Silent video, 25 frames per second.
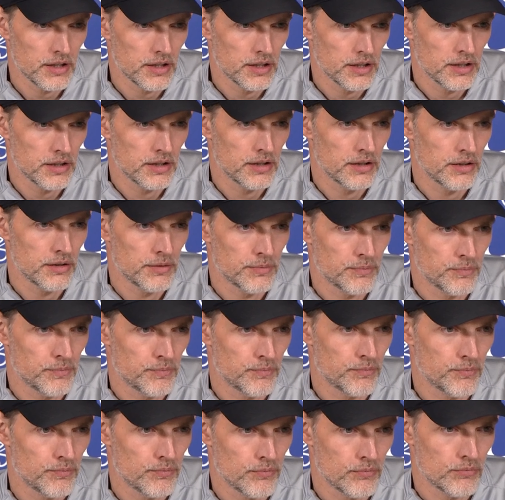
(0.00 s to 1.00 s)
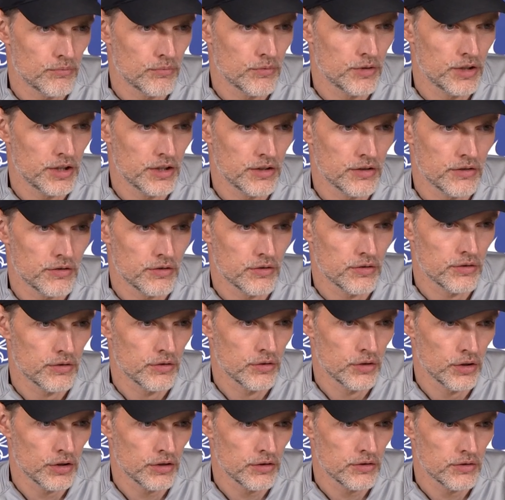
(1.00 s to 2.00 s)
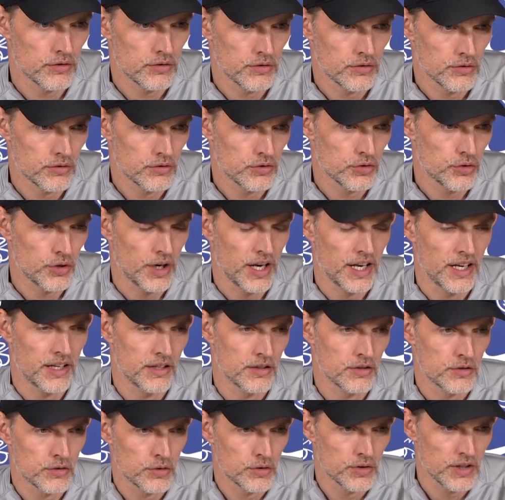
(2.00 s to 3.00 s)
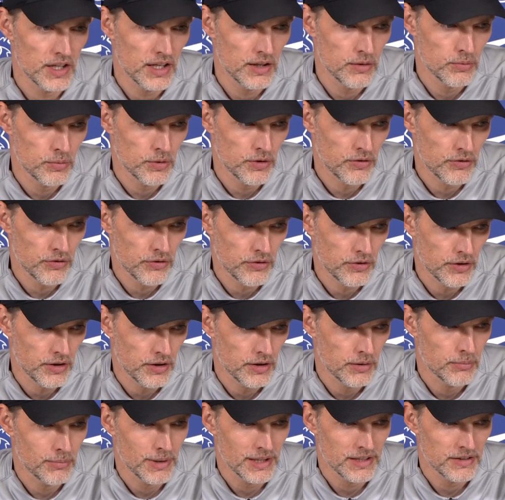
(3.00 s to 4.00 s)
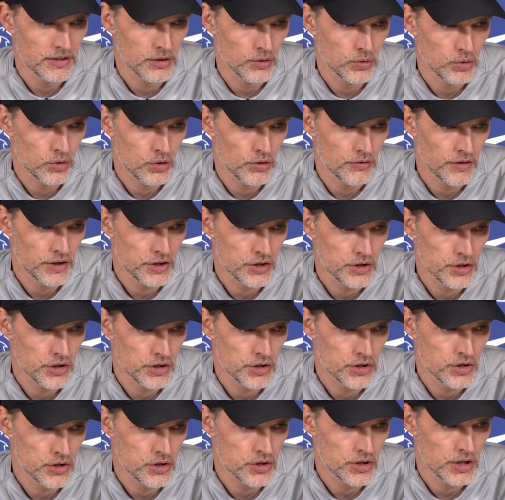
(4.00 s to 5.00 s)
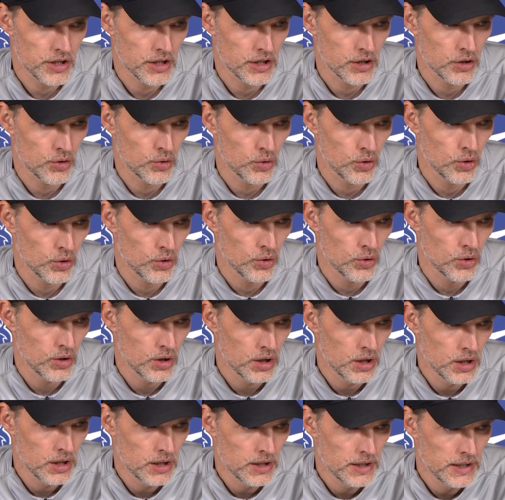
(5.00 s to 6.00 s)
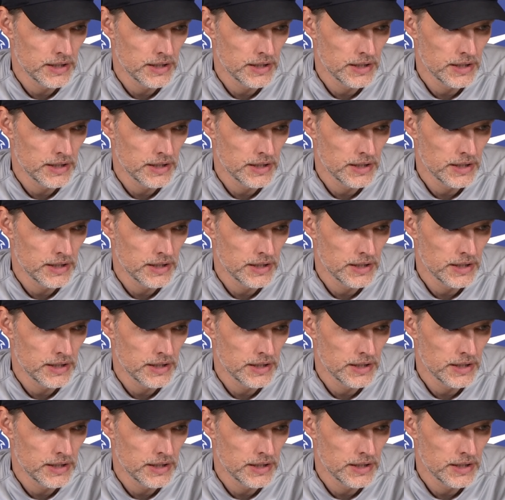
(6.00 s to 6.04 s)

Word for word: um, did not train today with uh, Mateo Kovacic, N'Golo,